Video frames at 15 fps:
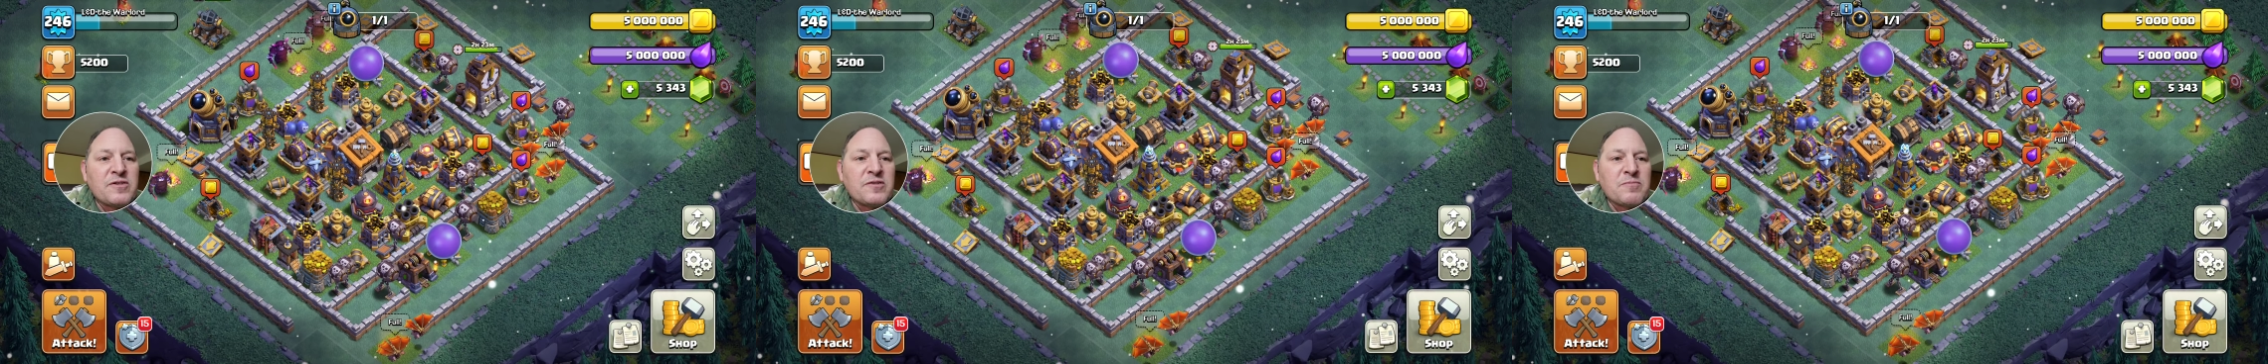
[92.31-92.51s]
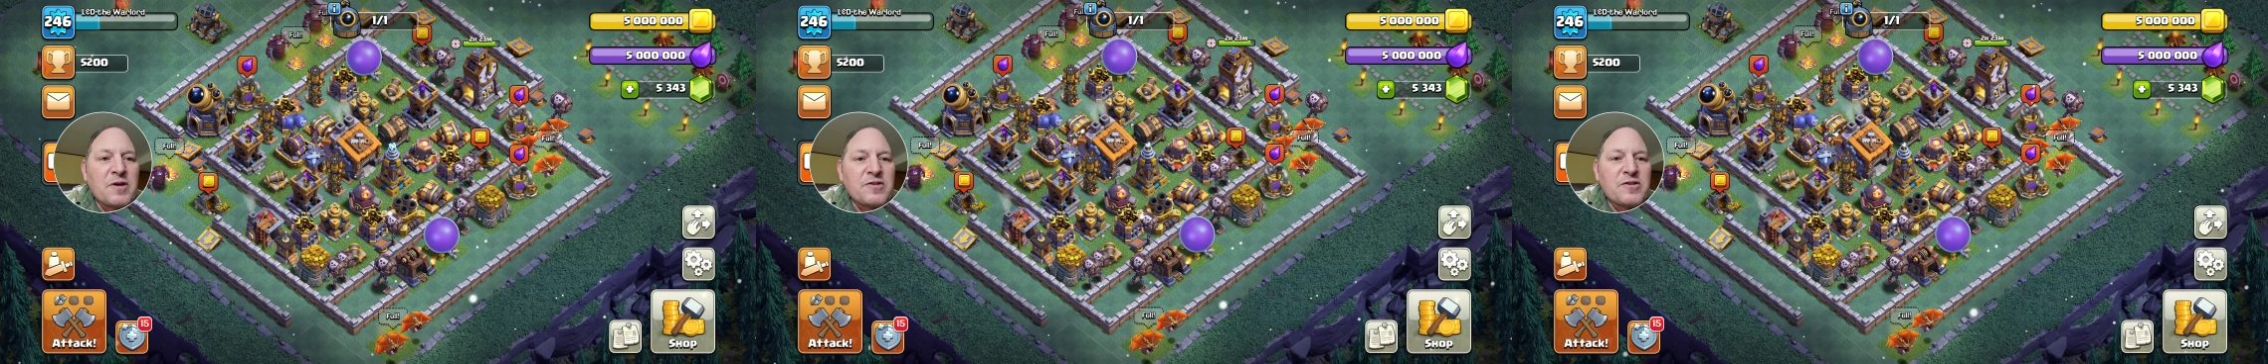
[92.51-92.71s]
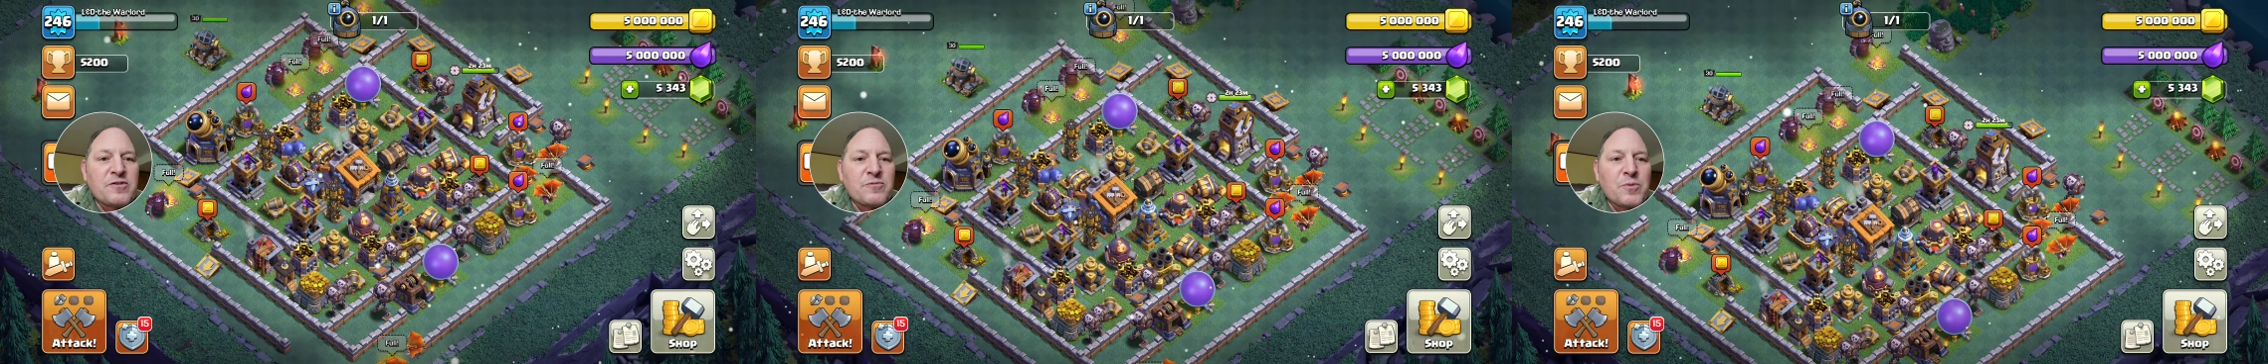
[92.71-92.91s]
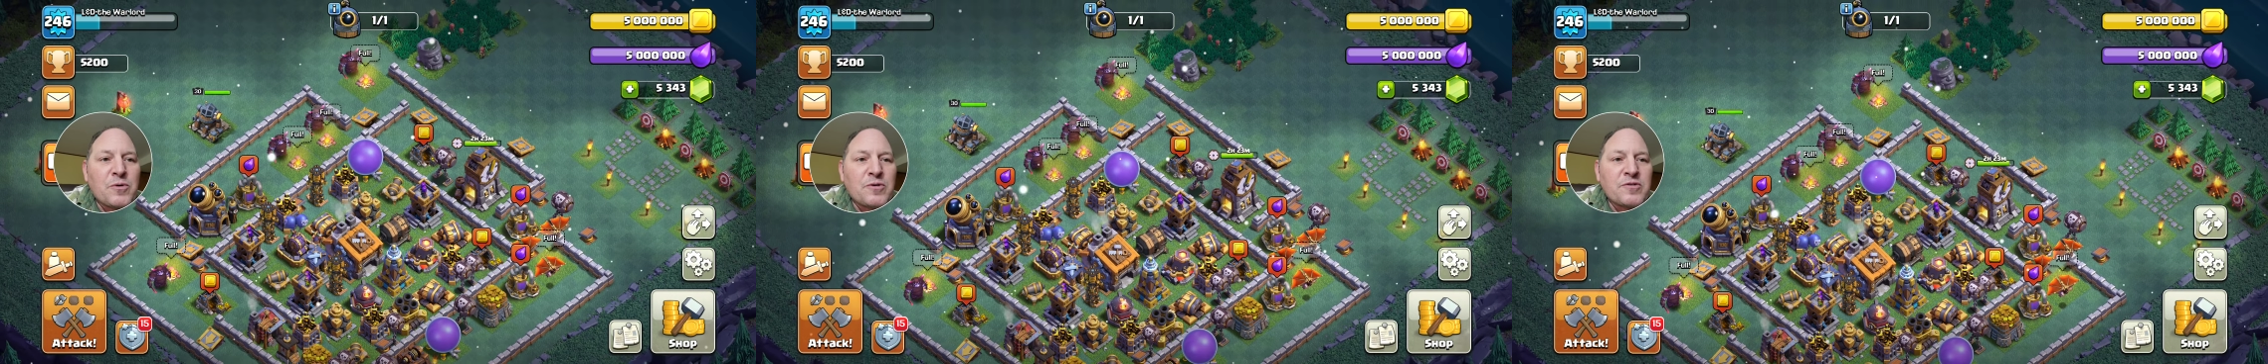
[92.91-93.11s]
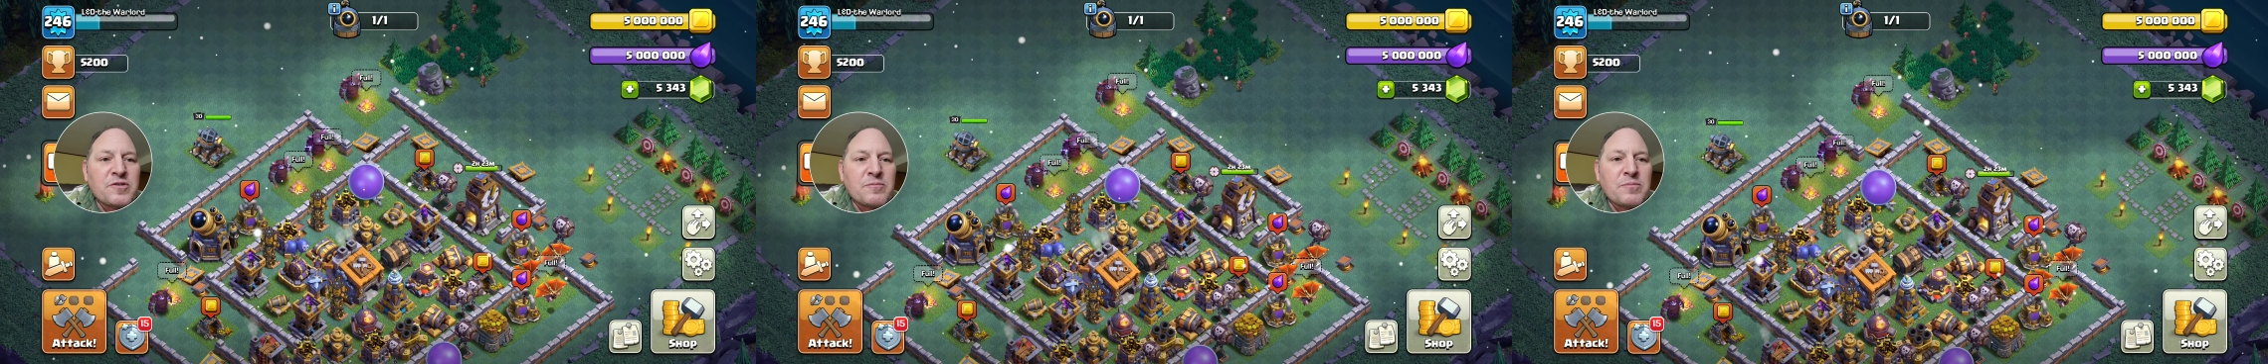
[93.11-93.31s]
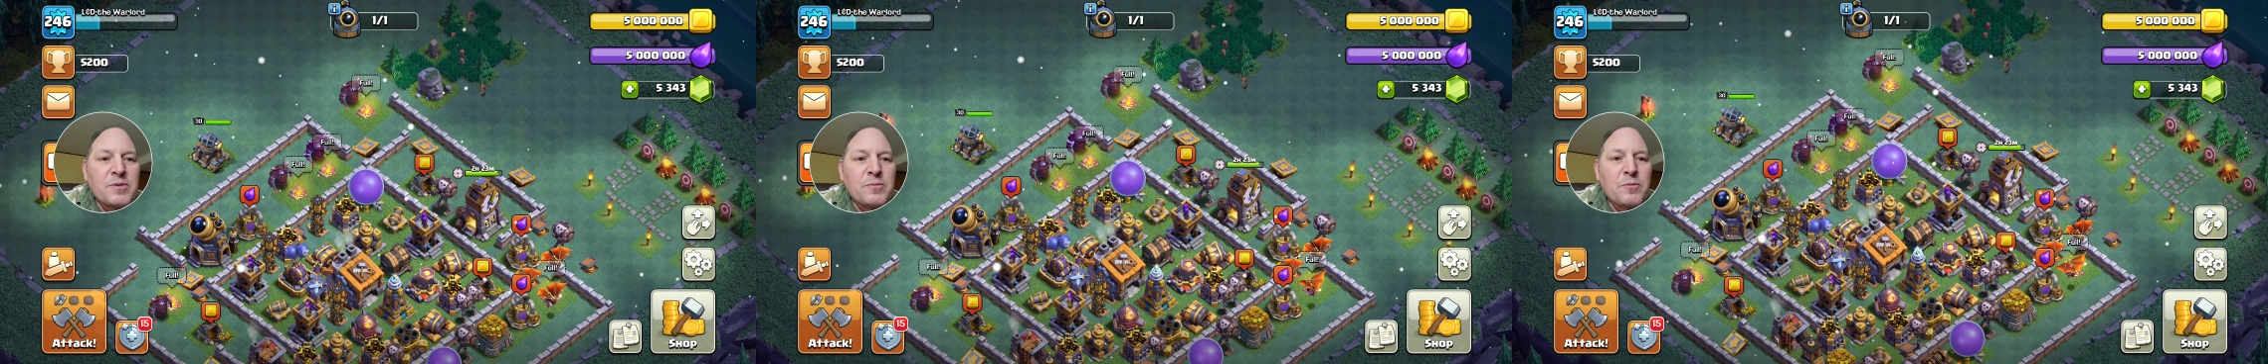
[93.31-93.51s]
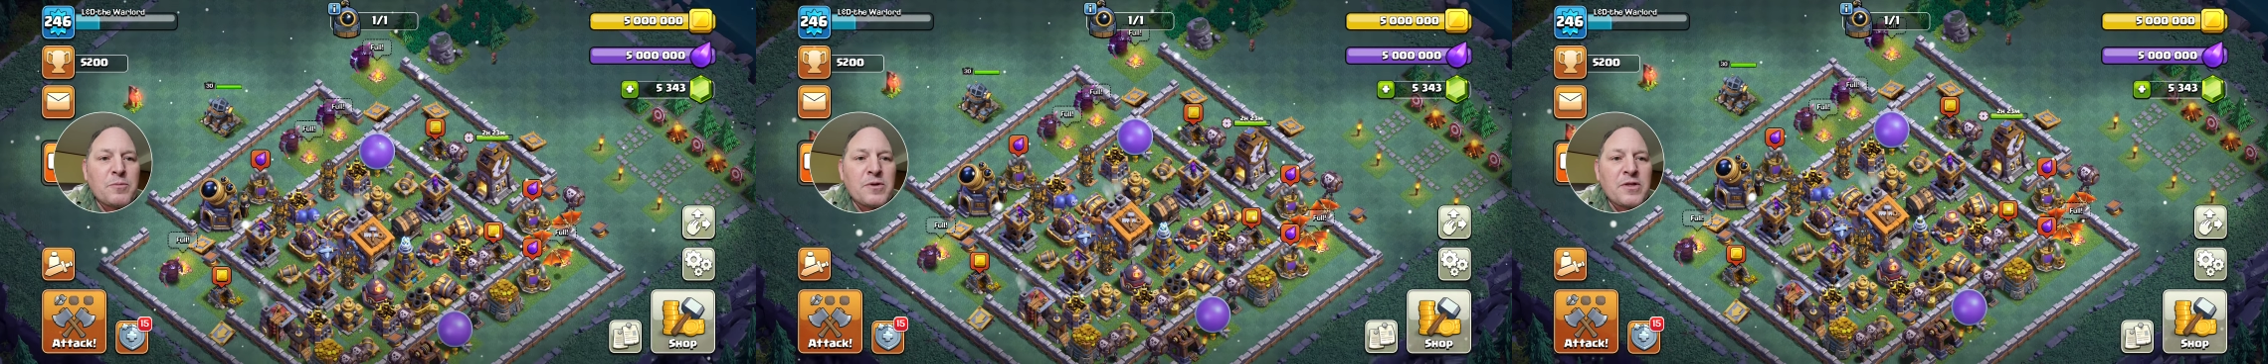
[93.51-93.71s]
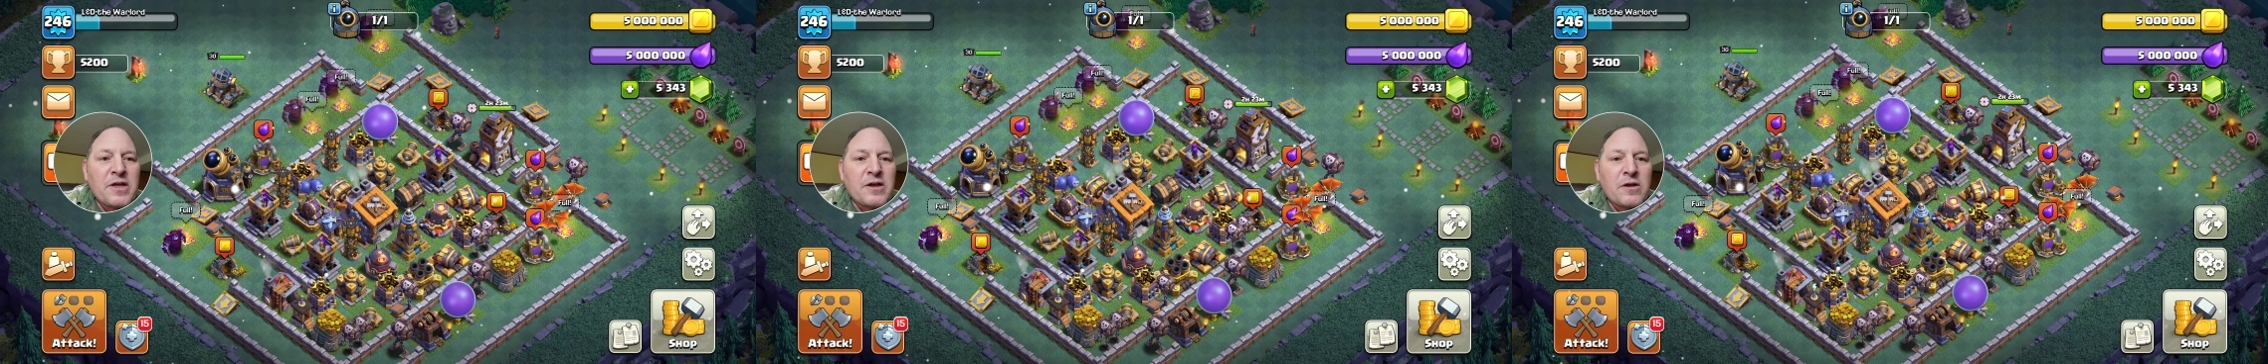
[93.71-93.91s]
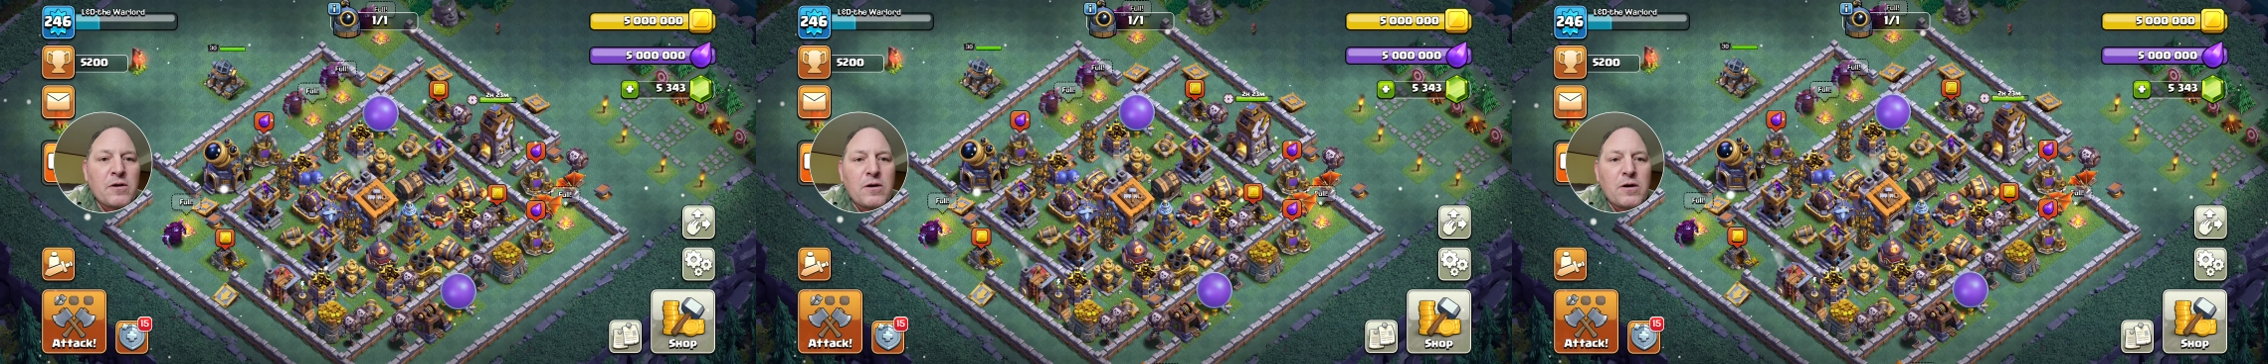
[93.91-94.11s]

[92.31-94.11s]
these message boards and people would be like,